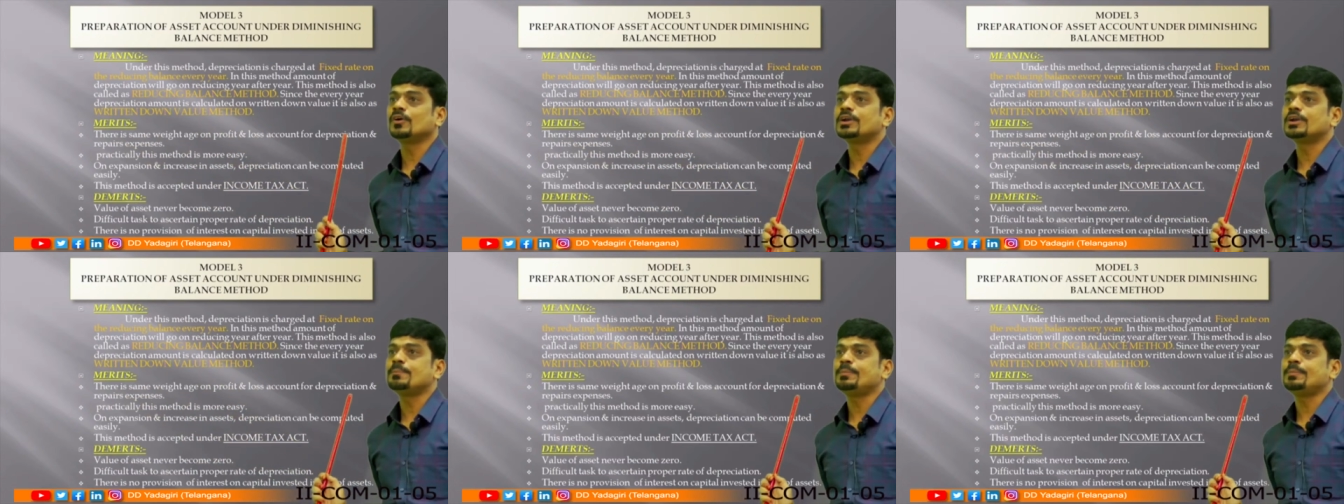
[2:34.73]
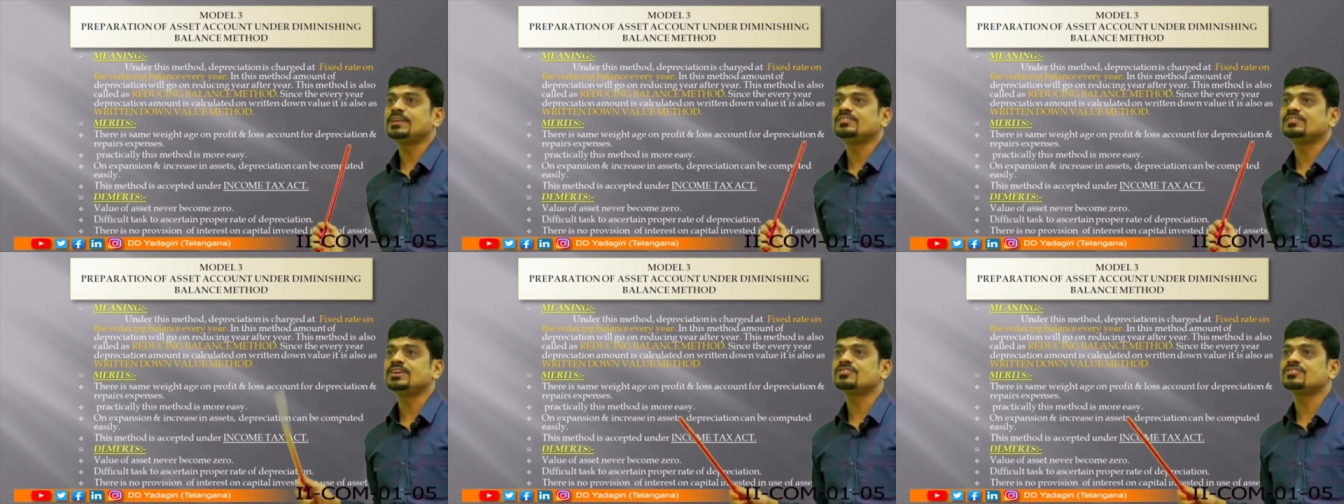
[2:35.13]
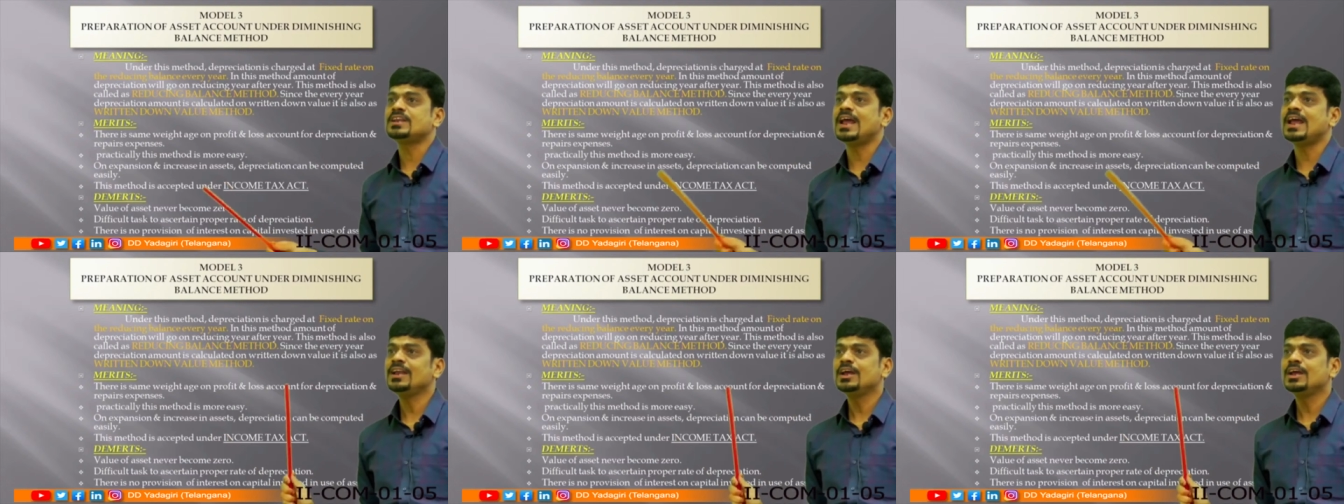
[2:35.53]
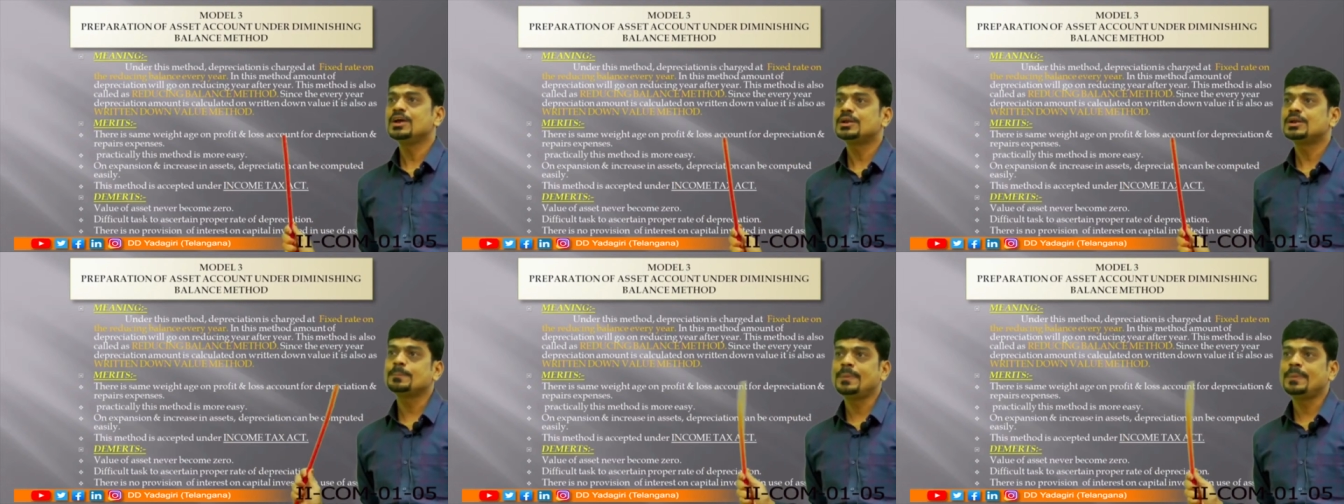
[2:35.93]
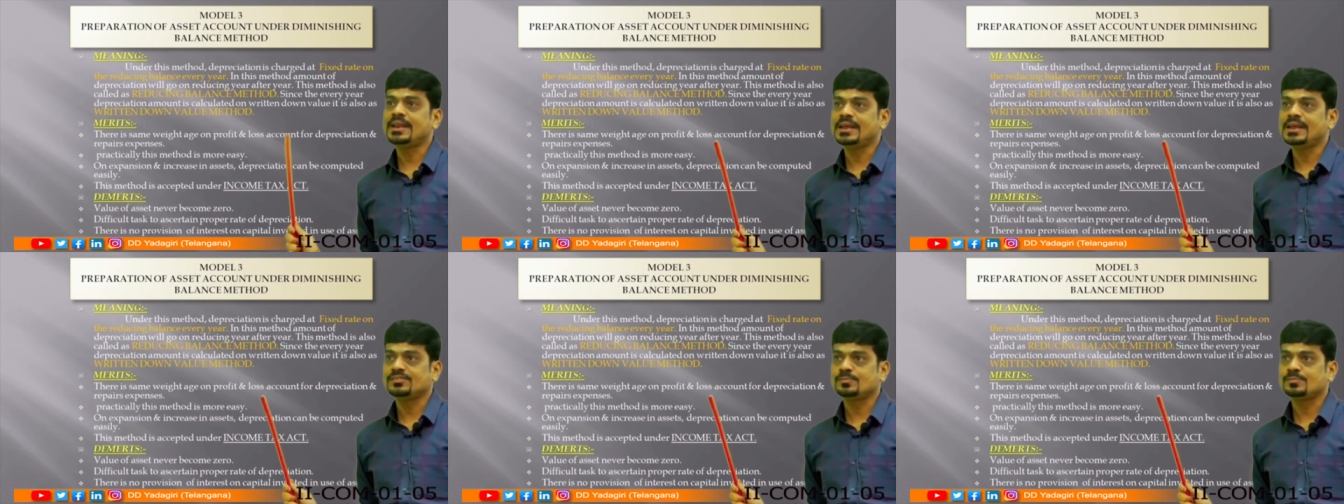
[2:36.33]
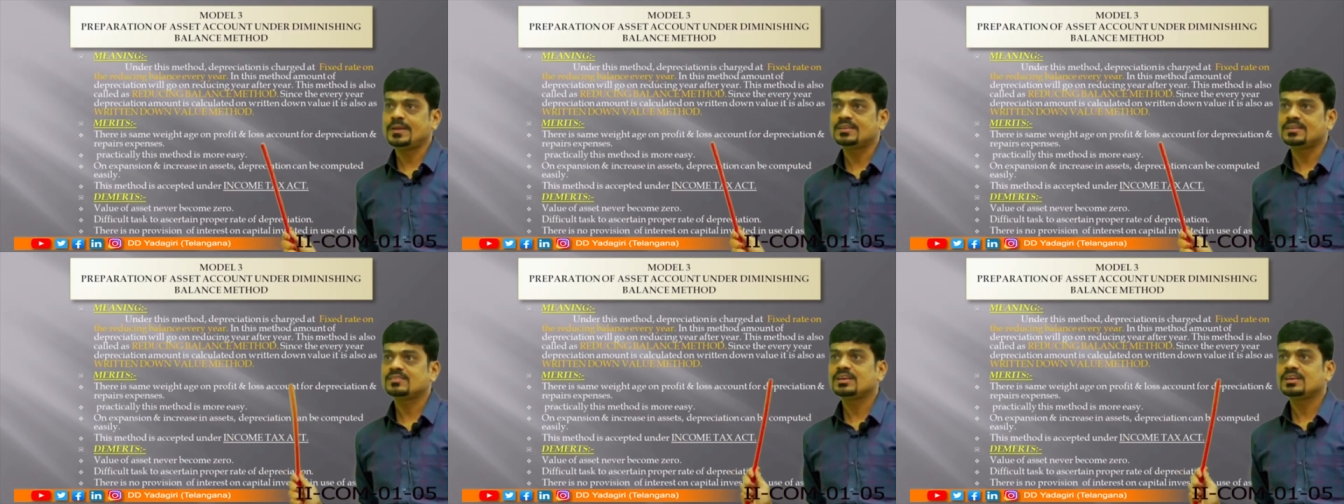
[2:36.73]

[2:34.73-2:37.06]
depreciation and repair expense.